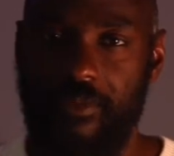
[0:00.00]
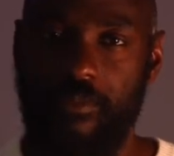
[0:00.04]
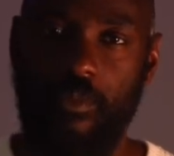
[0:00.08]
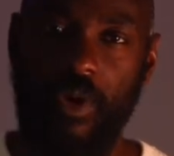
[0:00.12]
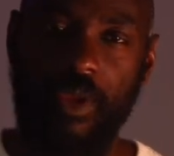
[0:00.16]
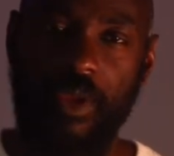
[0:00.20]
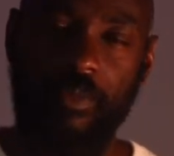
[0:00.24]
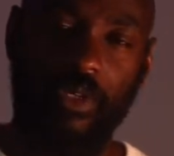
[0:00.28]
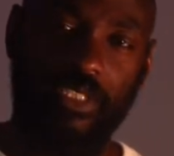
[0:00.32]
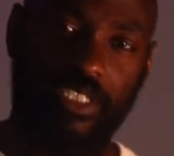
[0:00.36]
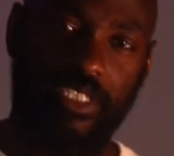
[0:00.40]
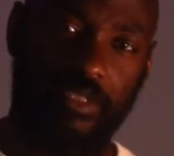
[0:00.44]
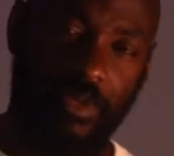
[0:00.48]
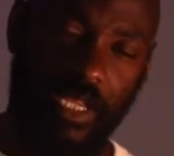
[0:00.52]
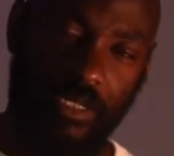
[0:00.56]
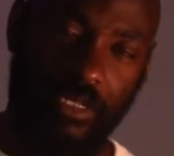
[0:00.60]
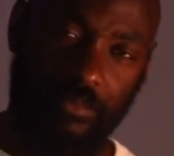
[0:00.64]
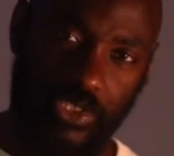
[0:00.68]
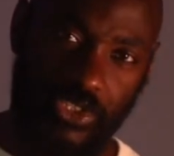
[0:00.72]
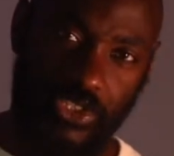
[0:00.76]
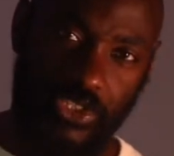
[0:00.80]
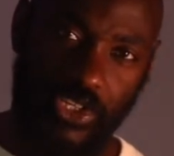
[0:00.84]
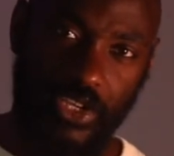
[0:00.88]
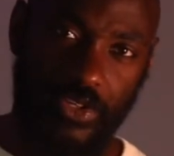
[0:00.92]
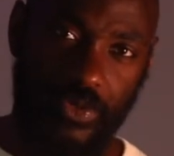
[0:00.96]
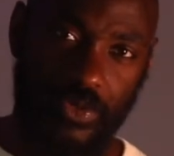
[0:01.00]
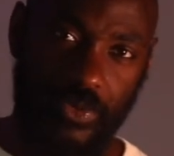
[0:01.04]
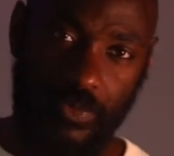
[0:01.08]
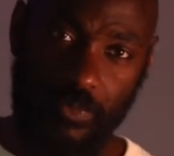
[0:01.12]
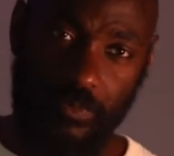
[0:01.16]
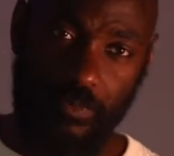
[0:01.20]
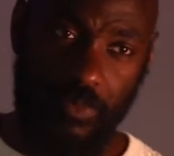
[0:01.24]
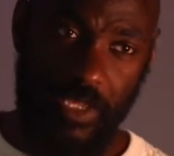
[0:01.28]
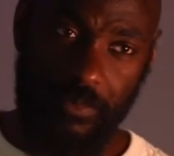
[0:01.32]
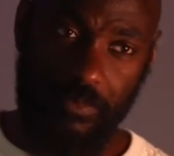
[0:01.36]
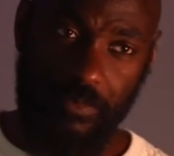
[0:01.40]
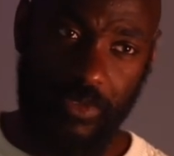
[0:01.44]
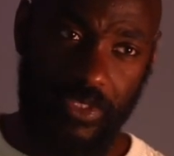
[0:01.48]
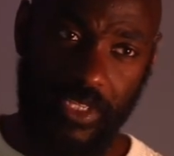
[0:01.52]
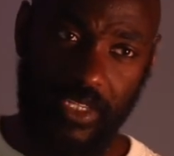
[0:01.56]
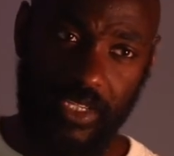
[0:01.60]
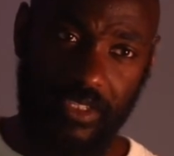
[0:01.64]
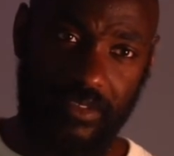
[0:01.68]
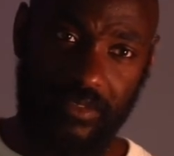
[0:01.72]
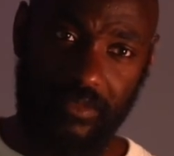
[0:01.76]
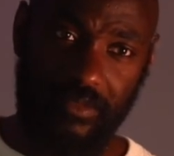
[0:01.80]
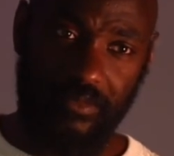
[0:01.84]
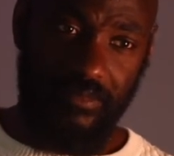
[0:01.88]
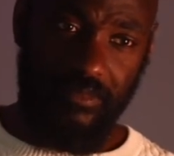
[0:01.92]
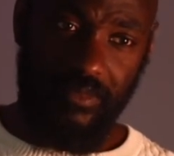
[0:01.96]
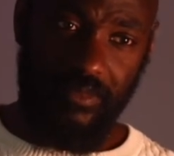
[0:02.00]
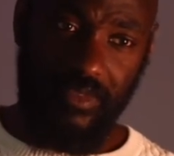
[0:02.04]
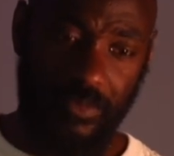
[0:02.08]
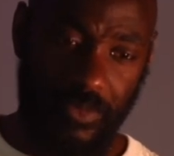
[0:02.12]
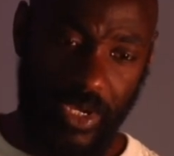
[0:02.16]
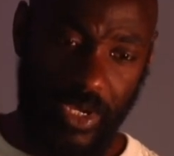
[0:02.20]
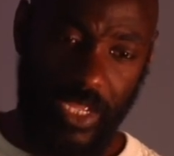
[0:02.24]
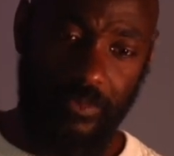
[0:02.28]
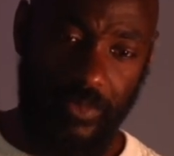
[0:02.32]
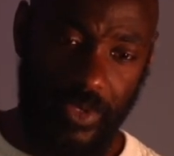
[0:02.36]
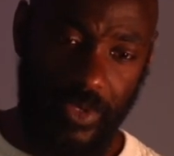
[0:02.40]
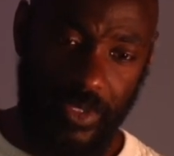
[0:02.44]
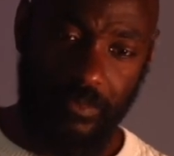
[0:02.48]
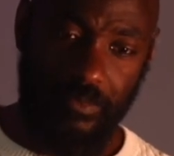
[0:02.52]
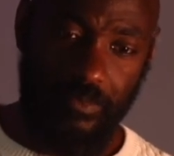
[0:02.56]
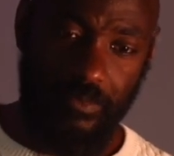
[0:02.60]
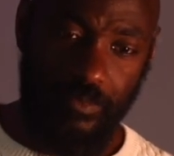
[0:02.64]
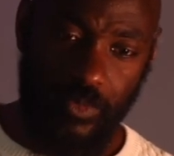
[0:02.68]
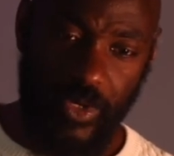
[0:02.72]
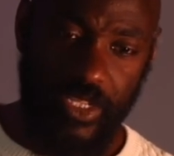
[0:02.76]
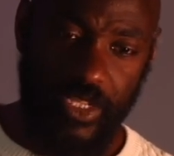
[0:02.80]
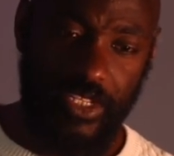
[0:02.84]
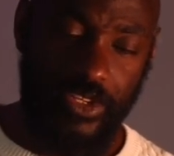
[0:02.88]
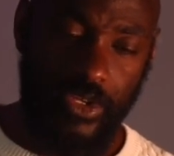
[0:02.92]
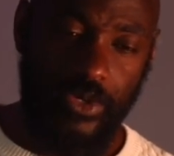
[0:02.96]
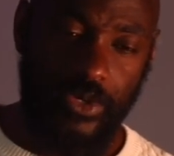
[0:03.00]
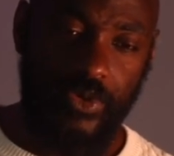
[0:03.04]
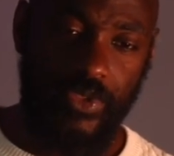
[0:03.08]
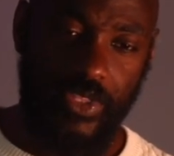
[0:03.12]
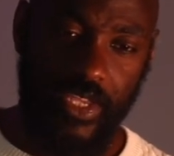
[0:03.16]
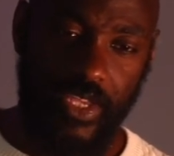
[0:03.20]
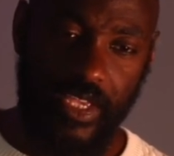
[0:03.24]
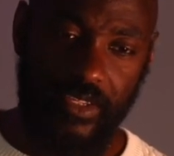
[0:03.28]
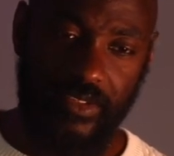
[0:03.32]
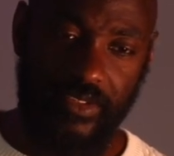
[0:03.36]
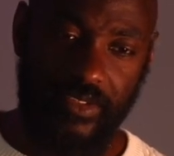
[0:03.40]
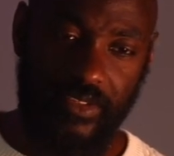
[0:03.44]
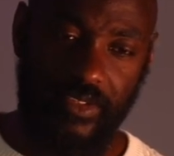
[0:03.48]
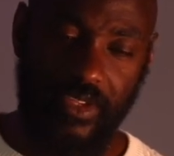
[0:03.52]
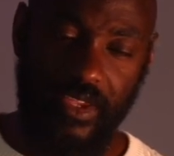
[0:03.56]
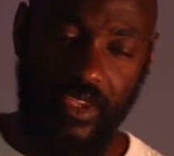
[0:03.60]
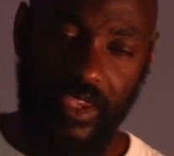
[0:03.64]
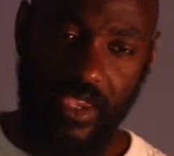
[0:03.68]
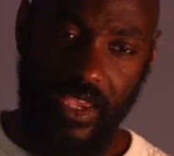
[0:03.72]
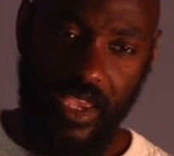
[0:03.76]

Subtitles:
We want to be able to show you people this, the way we do this,